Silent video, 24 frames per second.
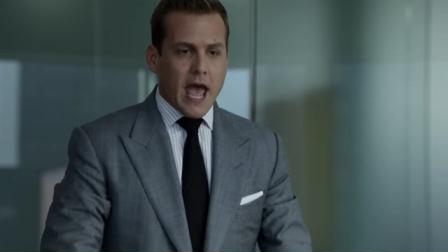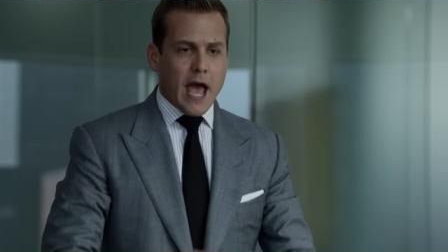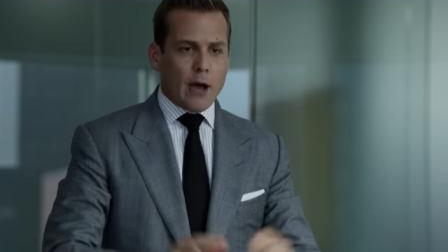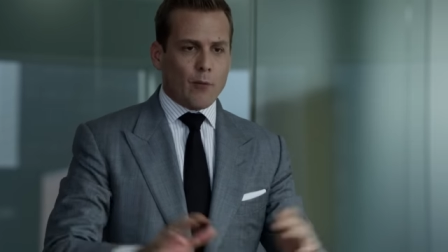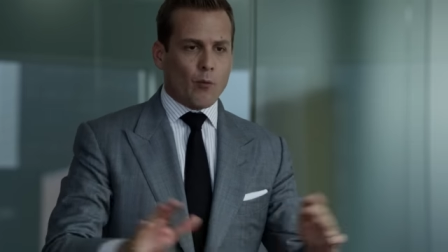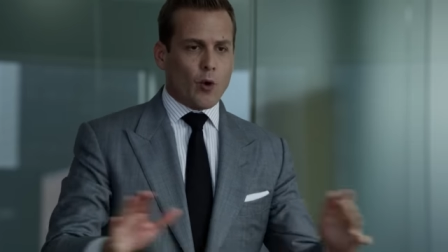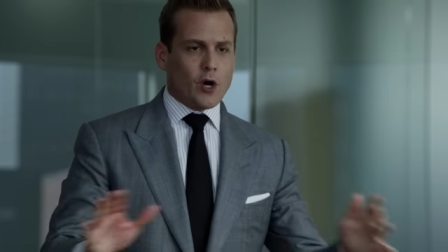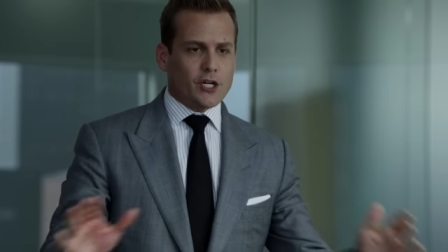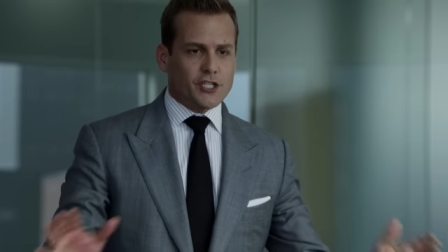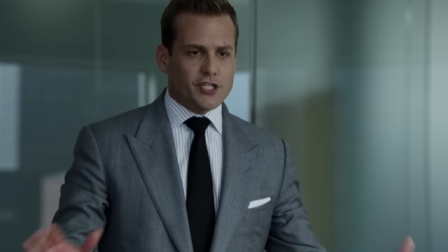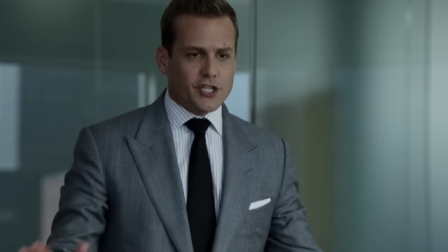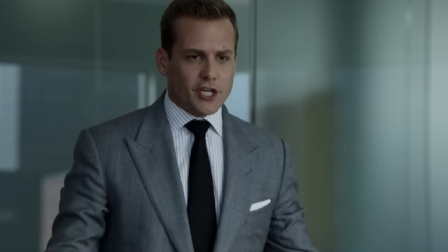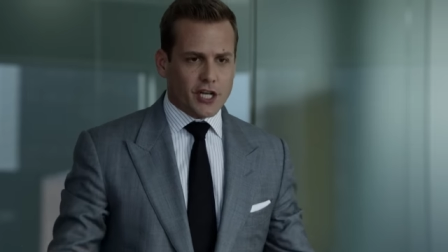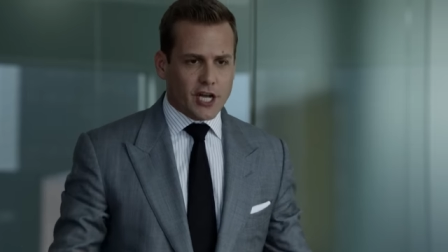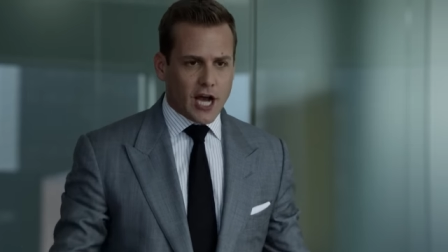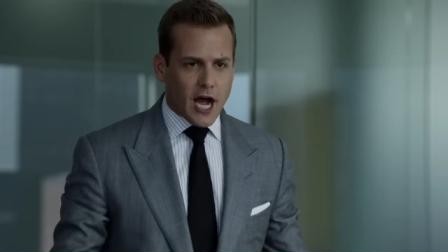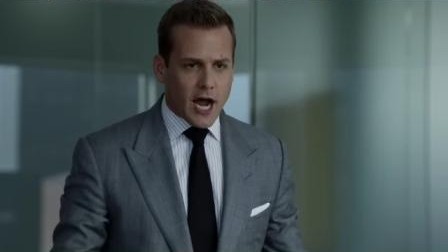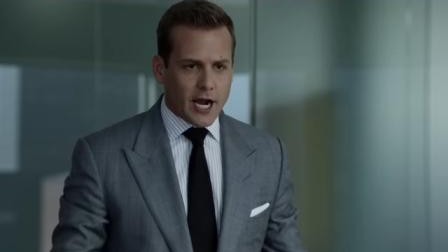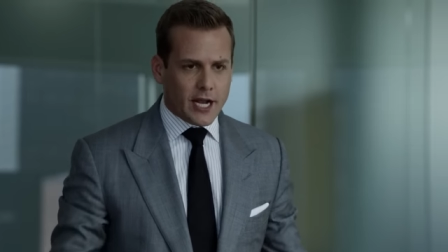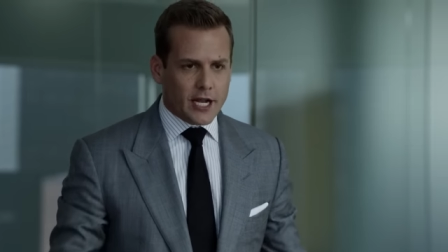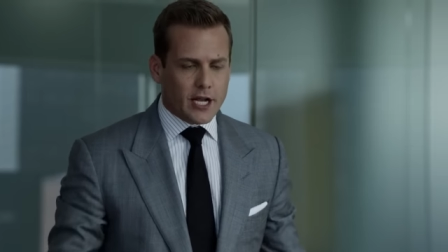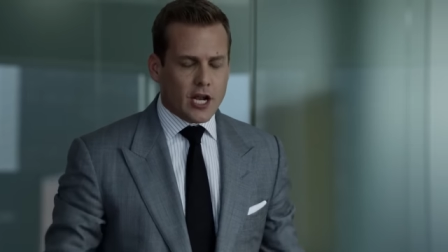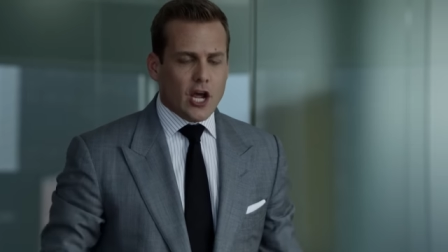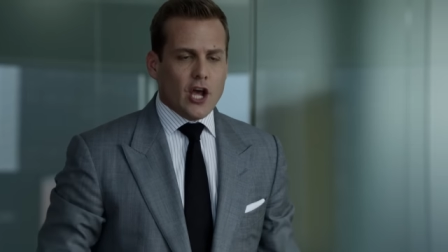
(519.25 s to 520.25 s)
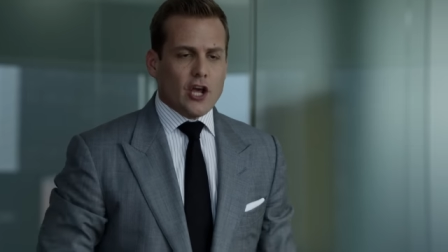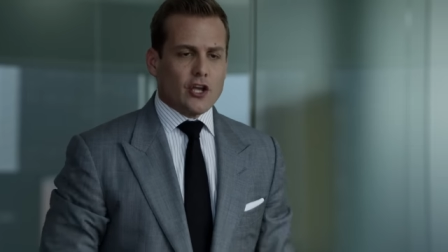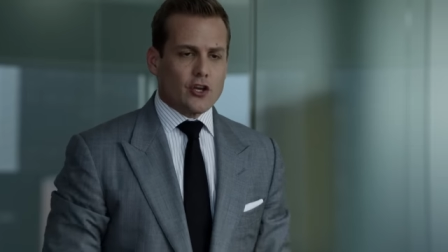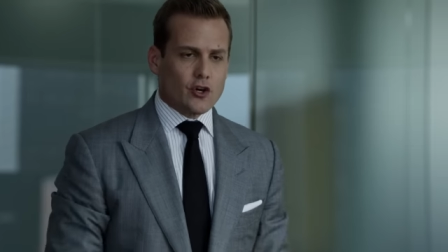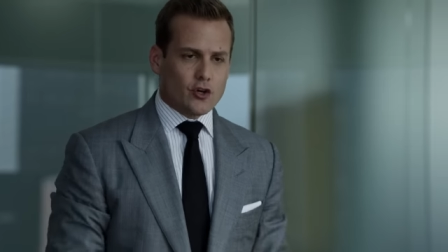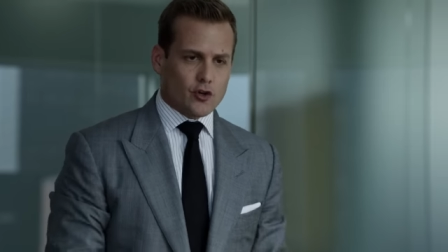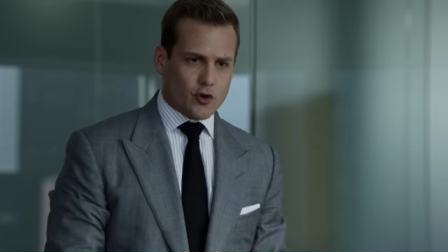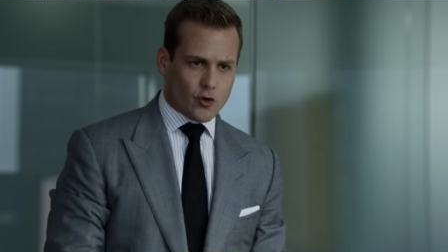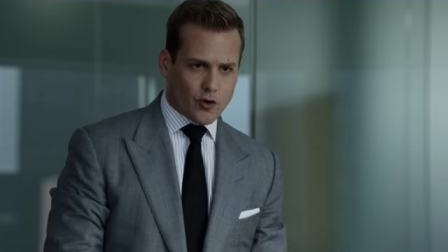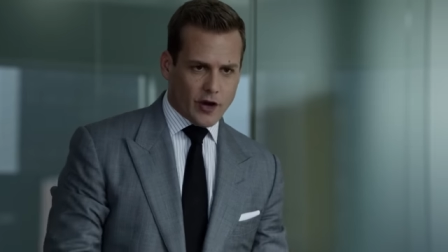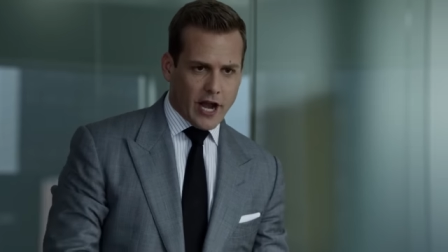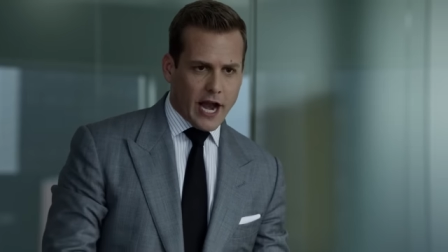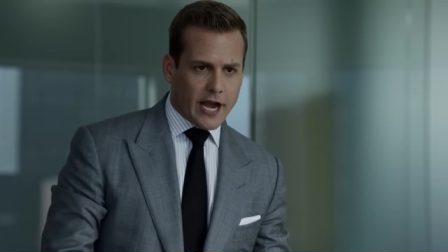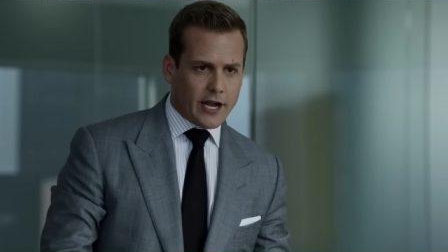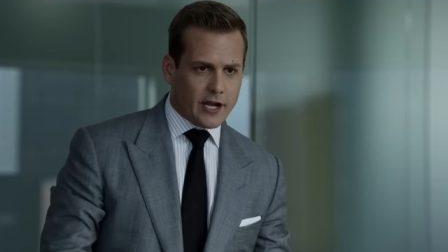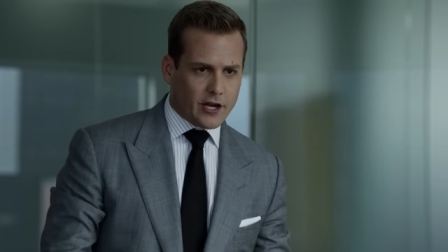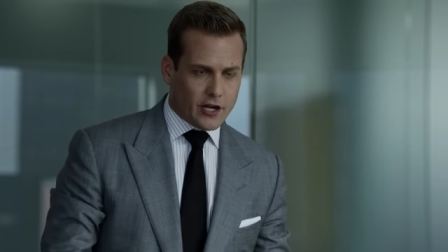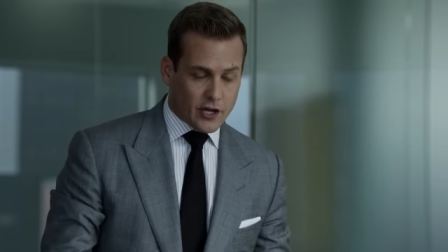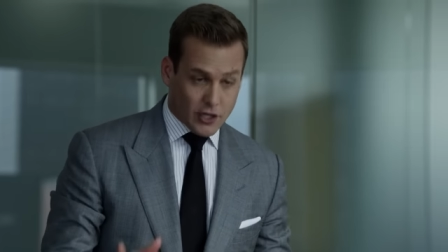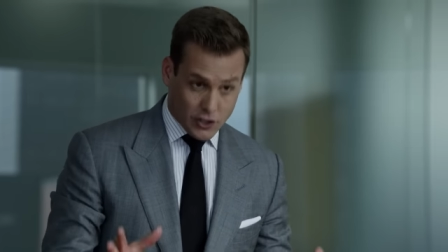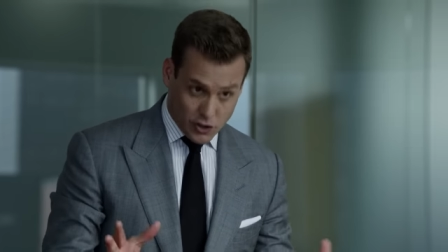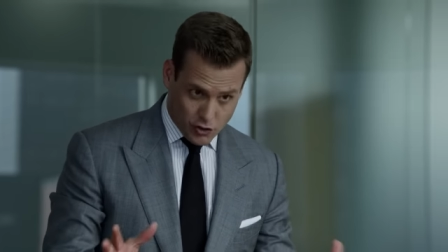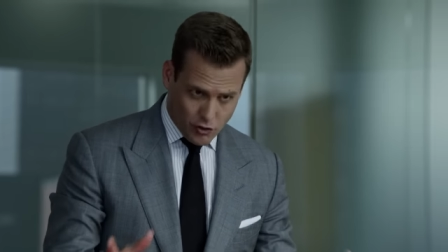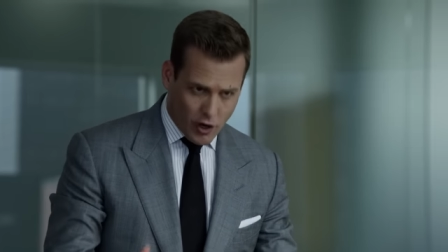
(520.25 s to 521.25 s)
And once you got it, you
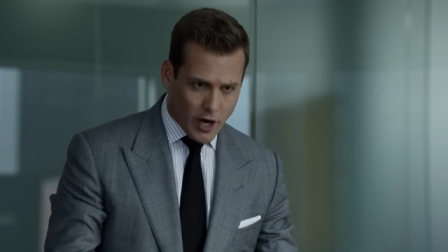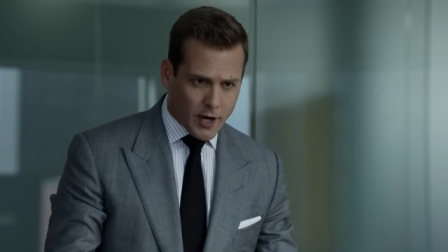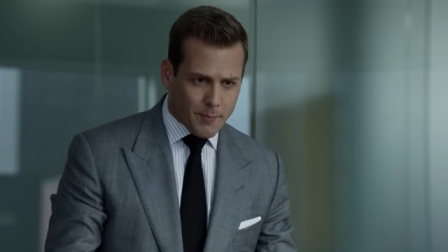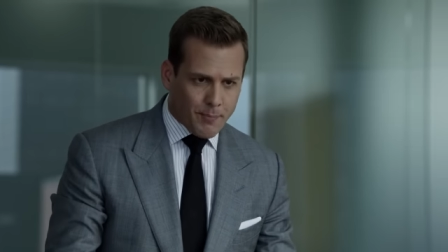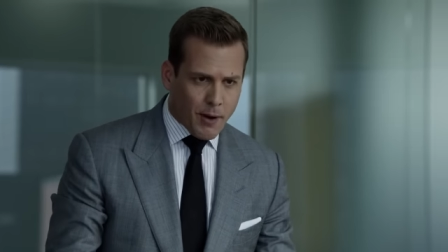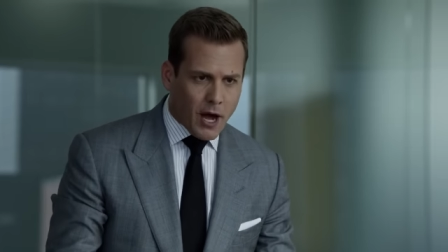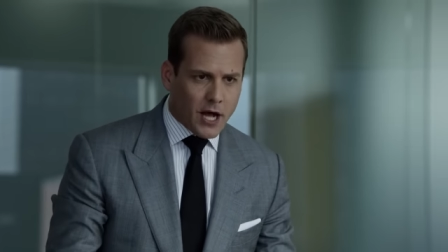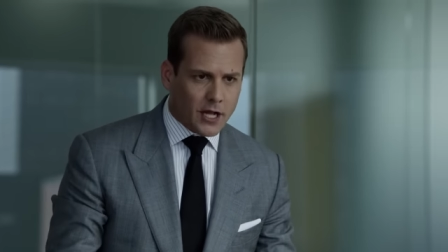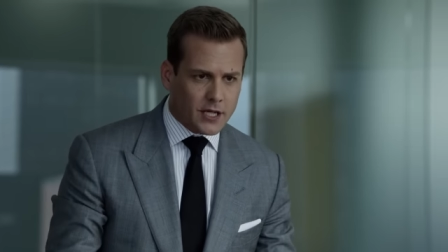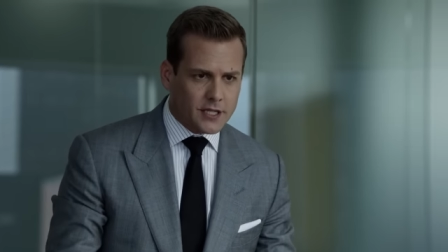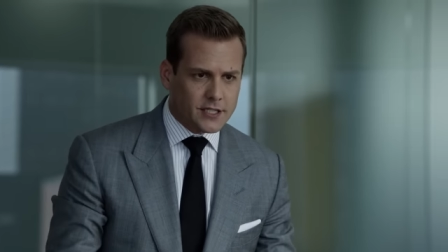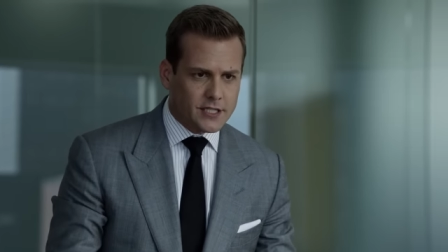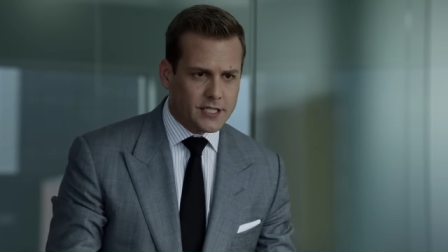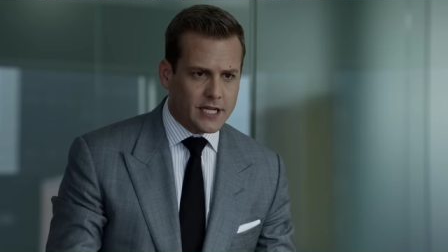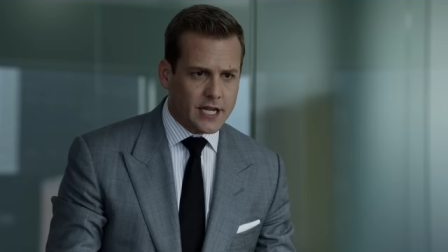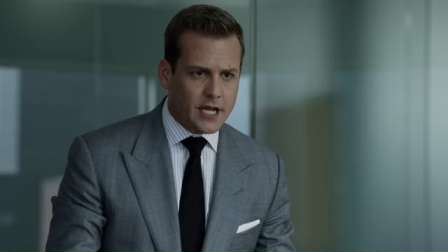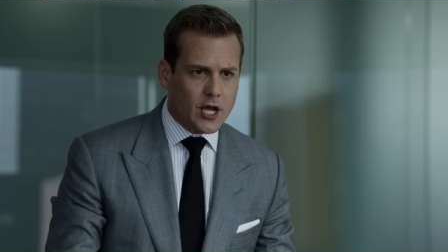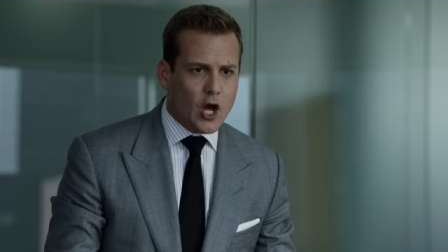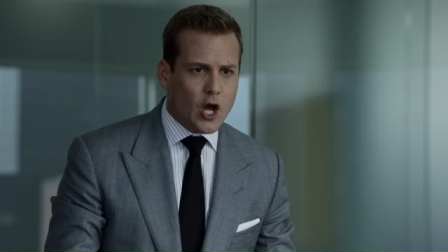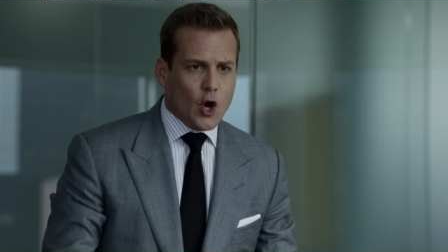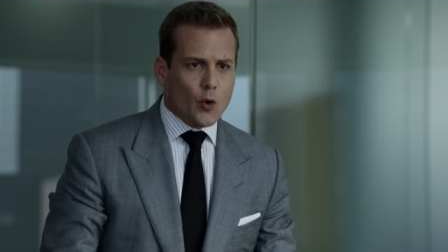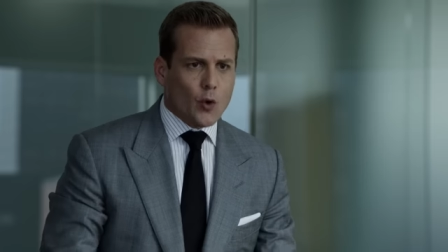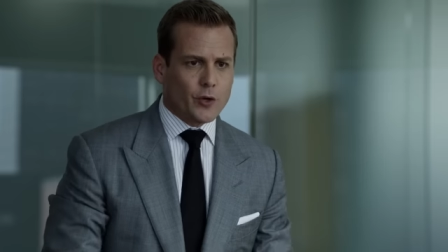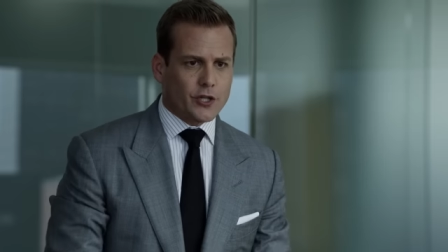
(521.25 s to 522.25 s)
created a drug policy